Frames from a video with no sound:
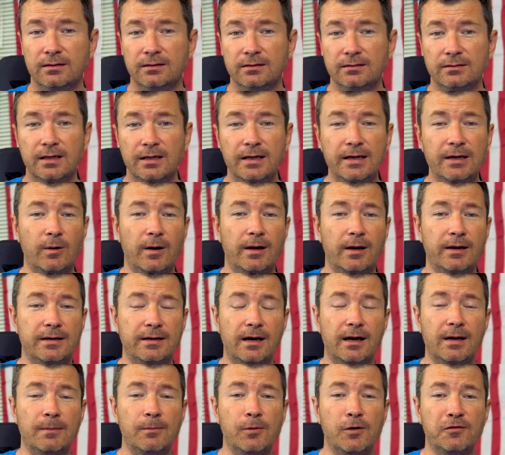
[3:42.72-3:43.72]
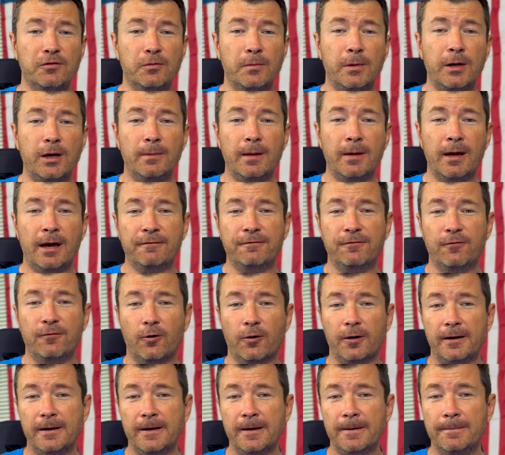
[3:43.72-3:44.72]
anyway, got a mover mailbag
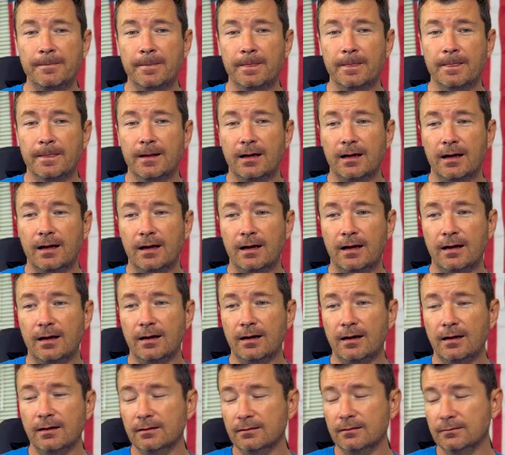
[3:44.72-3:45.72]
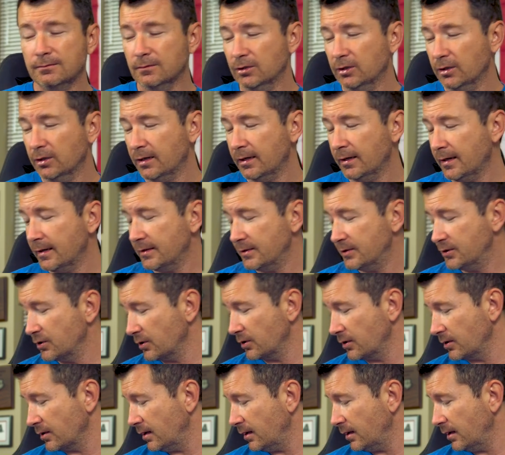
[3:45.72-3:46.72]
for you. Uh, looking at
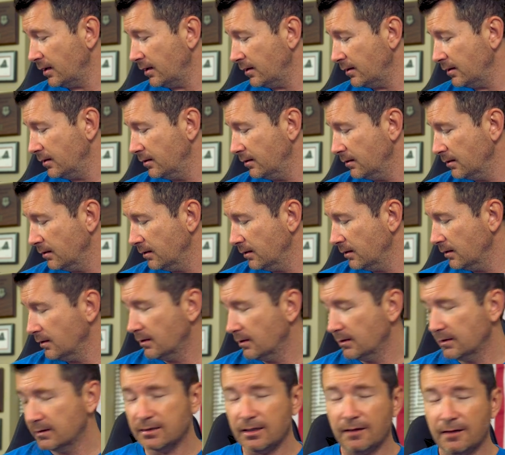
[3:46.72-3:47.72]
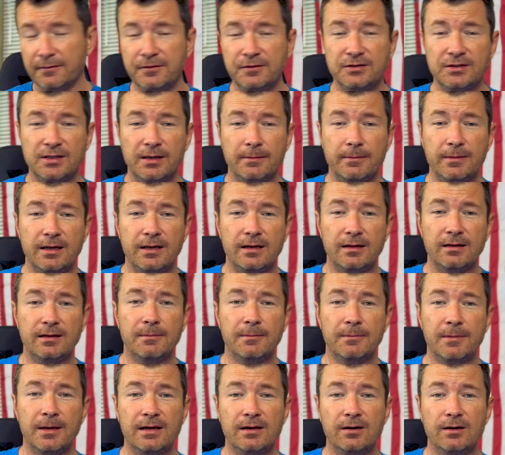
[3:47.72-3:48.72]
your uh, stuff you sent me in the
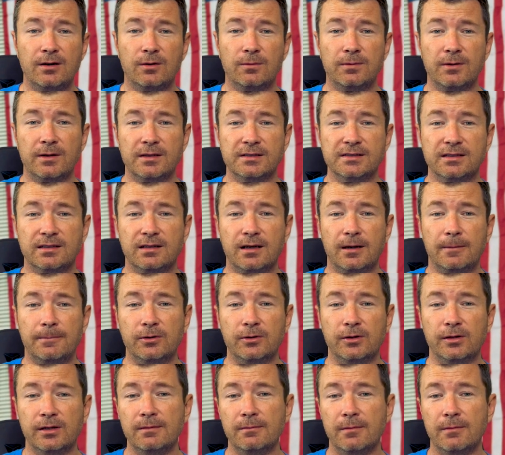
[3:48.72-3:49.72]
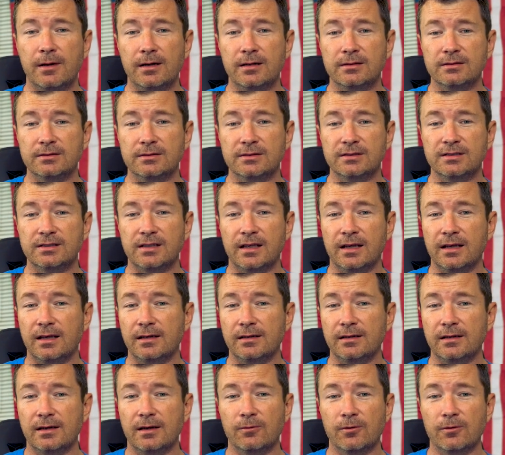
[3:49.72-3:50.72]
mail, plus a couple emails,
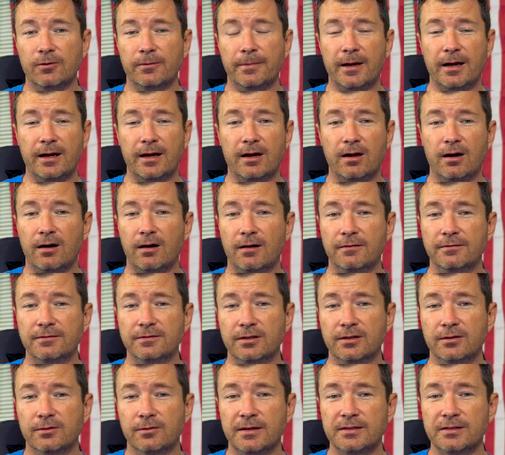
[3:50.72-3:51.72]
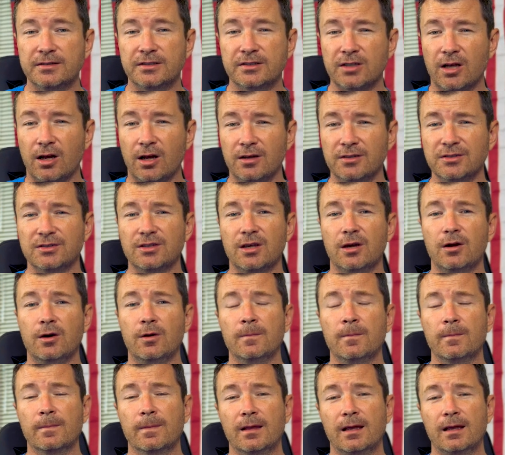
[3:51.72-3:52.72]
and uh, we're back off to the races. Also,
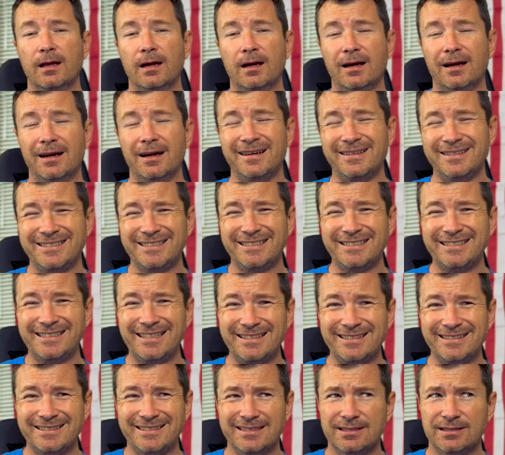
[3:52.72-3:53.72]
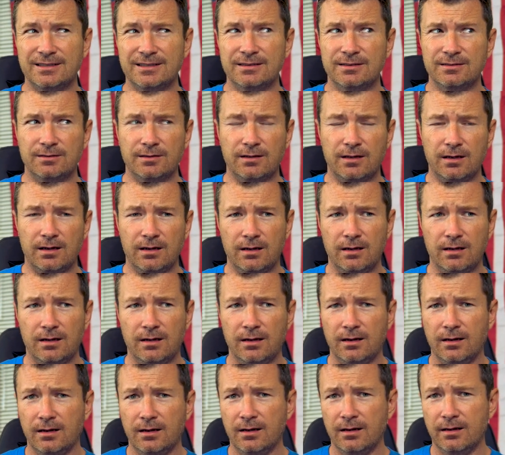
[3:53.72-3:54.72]
uh, since
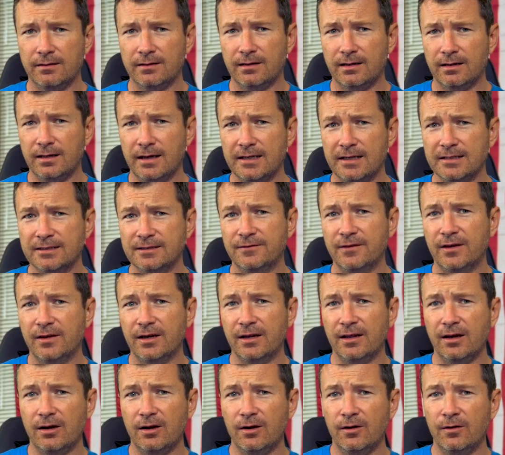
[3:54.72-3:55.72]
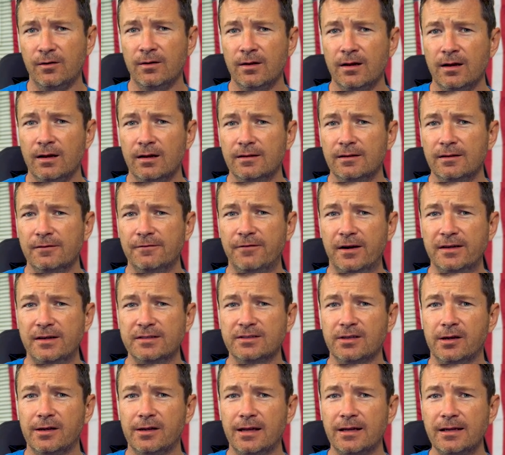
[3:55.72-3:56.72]
uh, the last video, the Fights
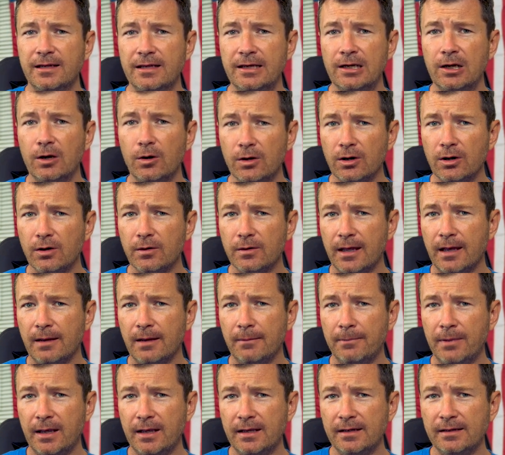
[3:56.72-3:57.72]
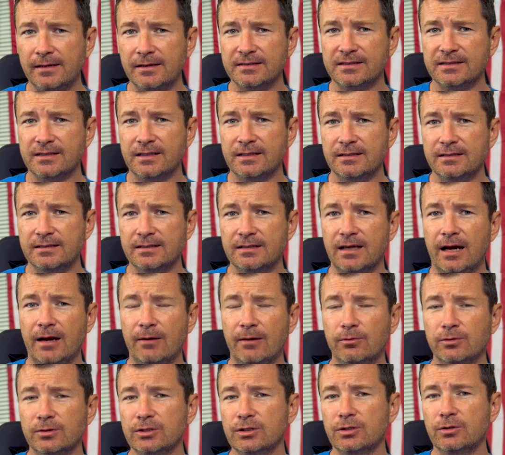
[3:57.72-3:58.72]
on Indiegogo campaign has ended. I
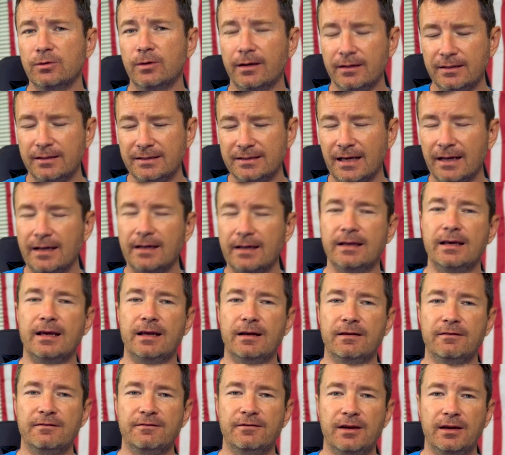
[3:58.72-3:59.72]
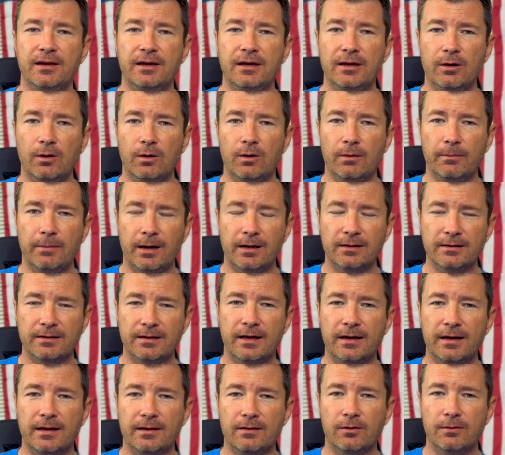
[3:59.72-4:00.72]
will do a dedicated video about
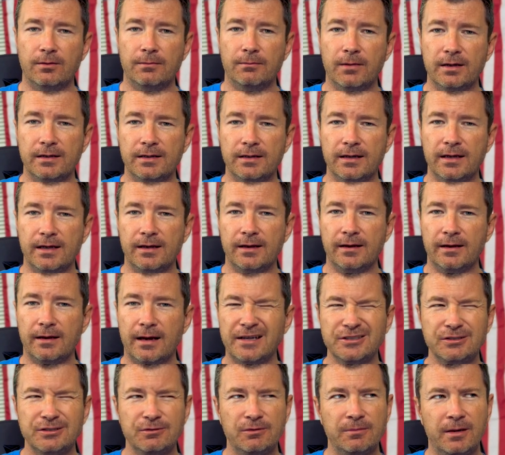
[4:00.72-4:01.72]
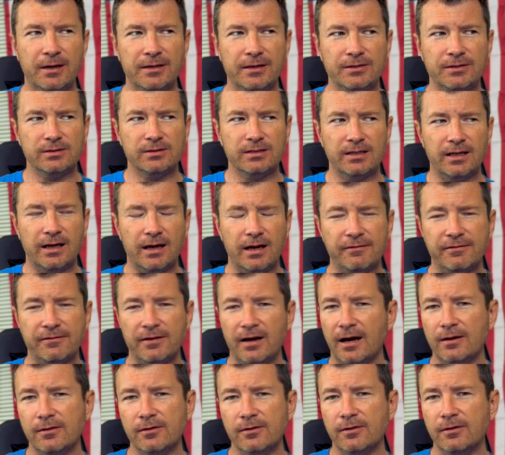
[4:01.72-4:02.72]
that on Monday. Actually, we might live.
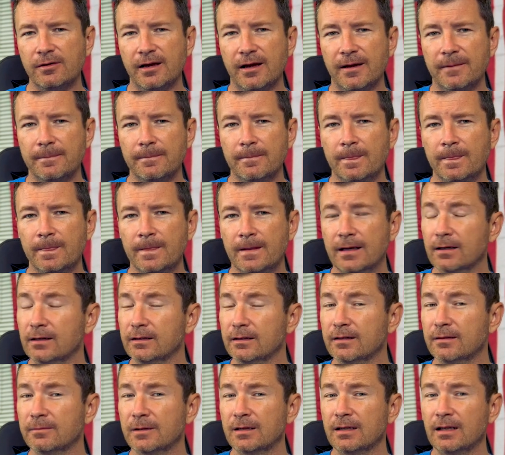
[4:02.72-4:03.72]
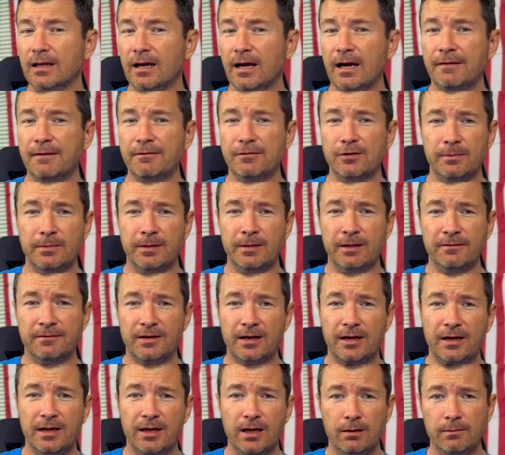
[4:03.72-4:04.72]
I don't know yet. It'll either be live or it'll be a
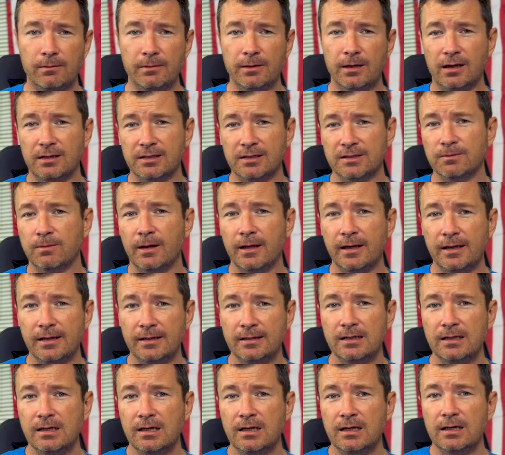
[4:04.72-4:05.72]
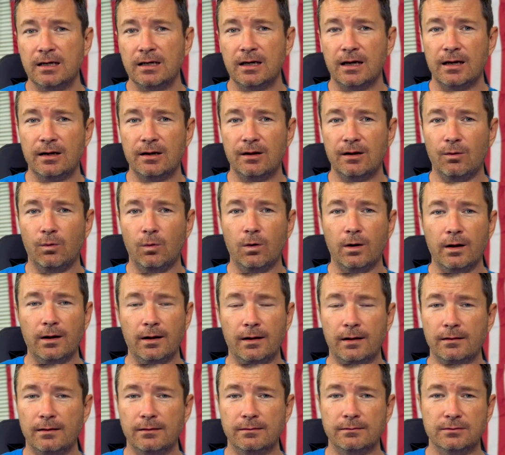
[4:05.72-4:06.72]
video, but I'll explain kind of
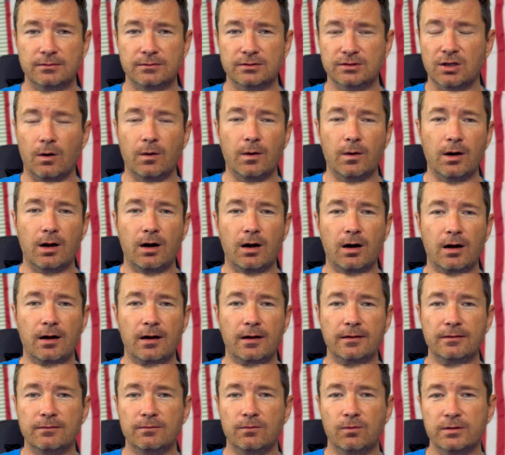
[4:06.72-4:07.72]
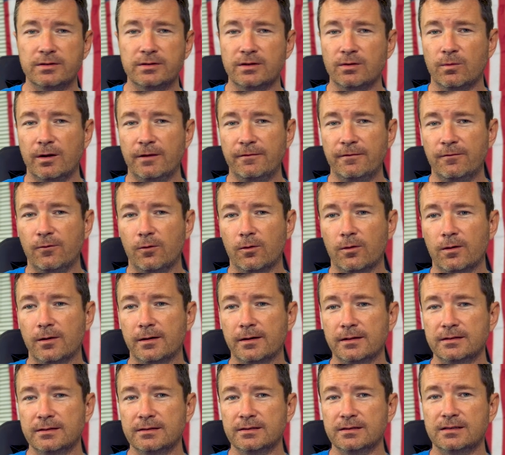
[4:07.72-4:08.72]
what's going on, what the way forward
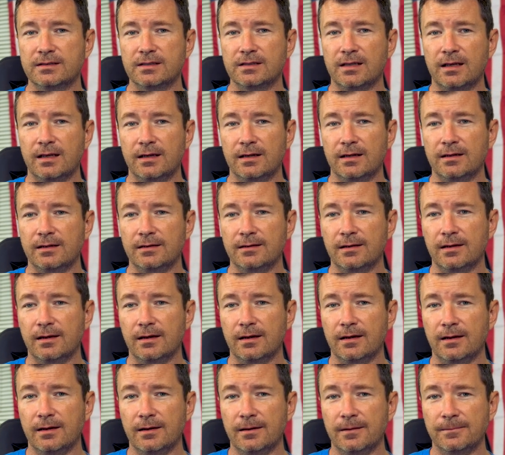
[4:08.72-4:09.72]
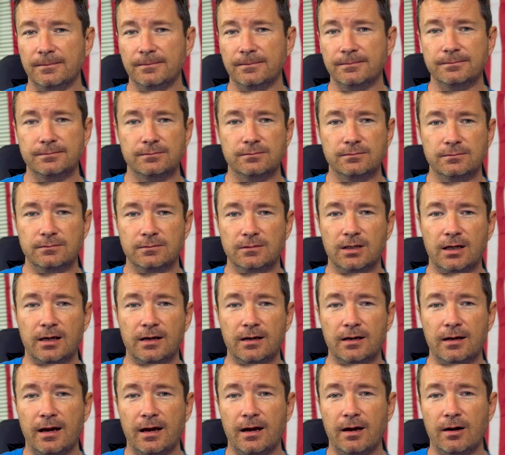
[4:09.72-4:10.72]
is, and um, kind
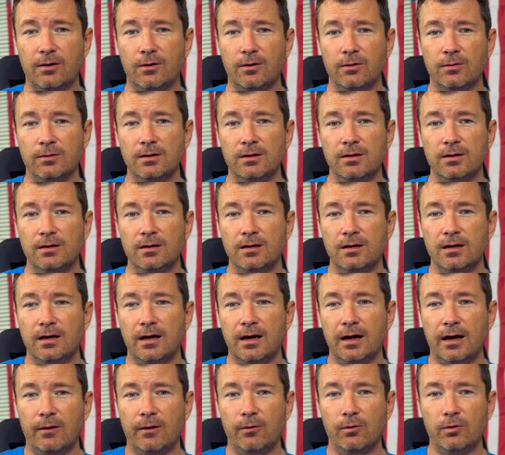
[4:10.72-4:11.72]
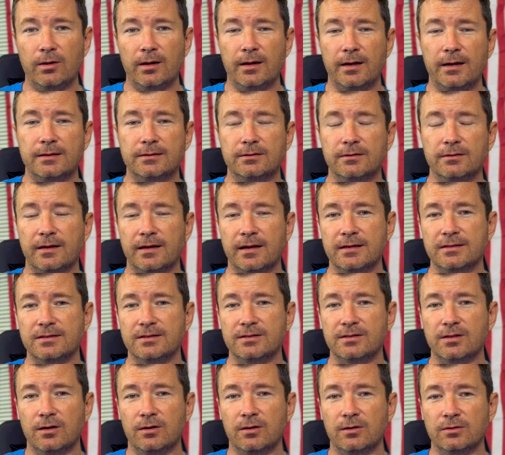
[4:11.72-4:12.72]
of how how we'll handle that.
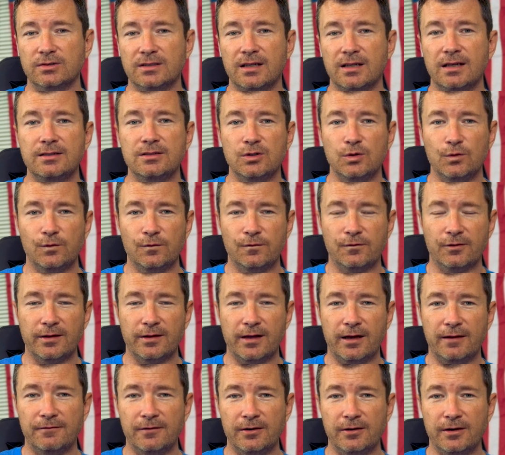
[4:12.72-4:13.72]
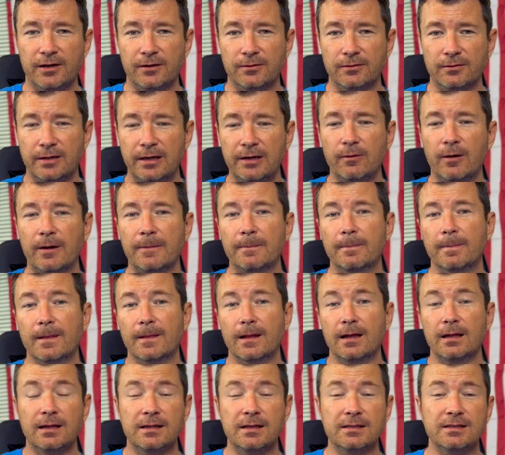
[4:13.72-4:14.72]
So stay tuned for that video. Anyway,
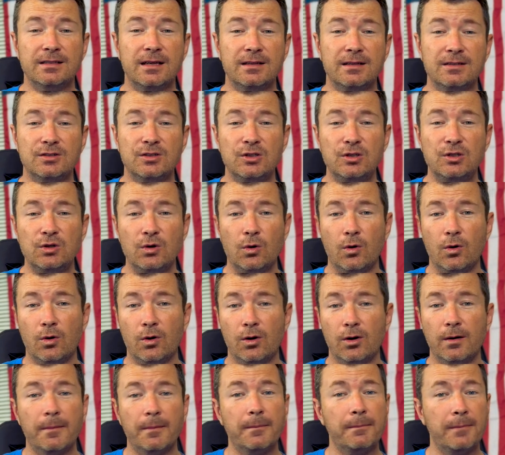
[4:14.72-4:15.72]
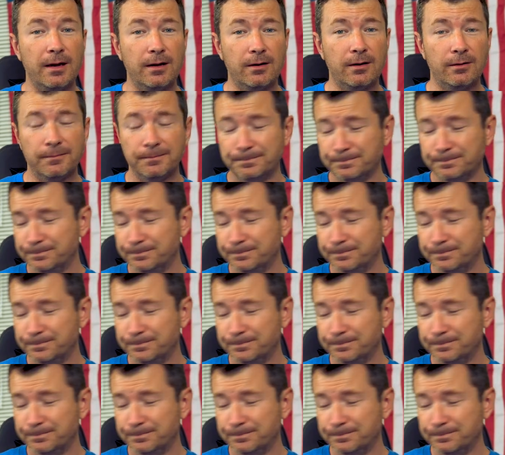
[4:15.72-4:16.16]
let's get to your mail.